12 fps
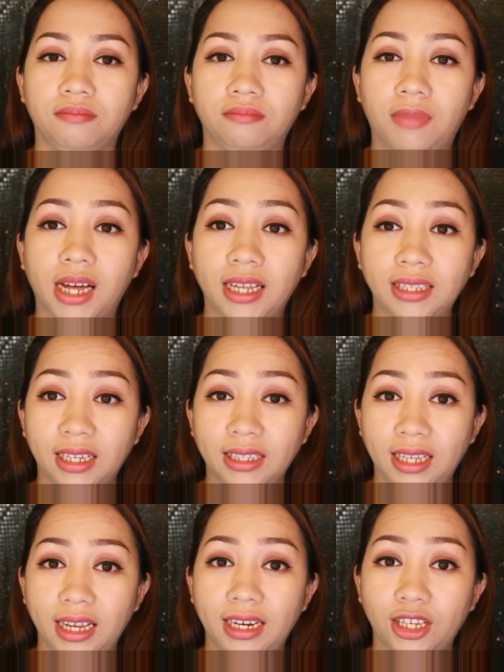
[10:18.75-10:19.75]

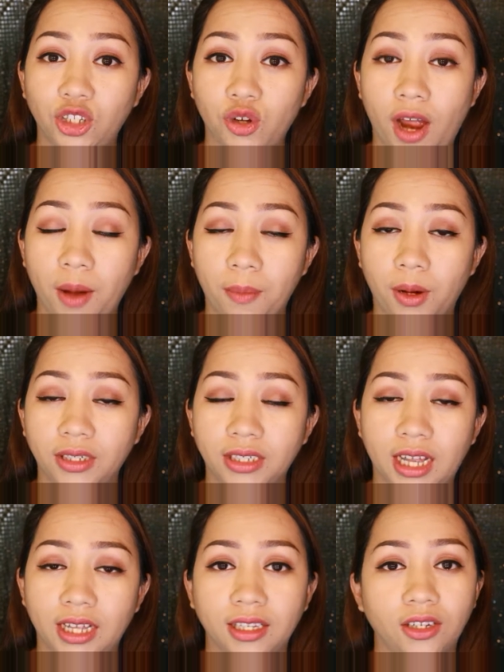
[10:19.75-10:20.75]
magandang tingnan yung eyebrows
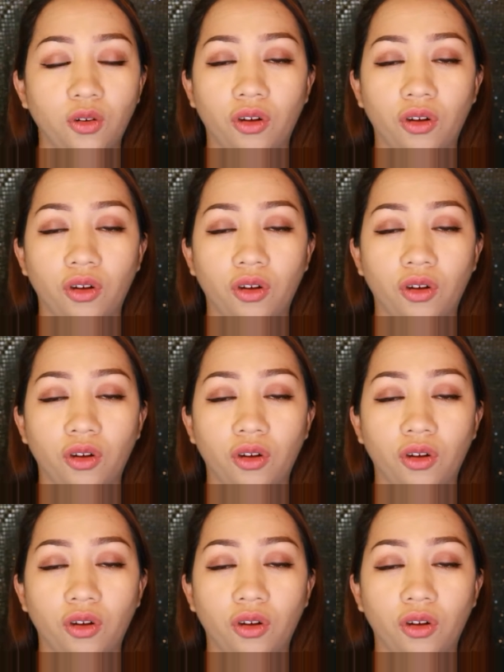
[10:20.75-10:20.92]
natin,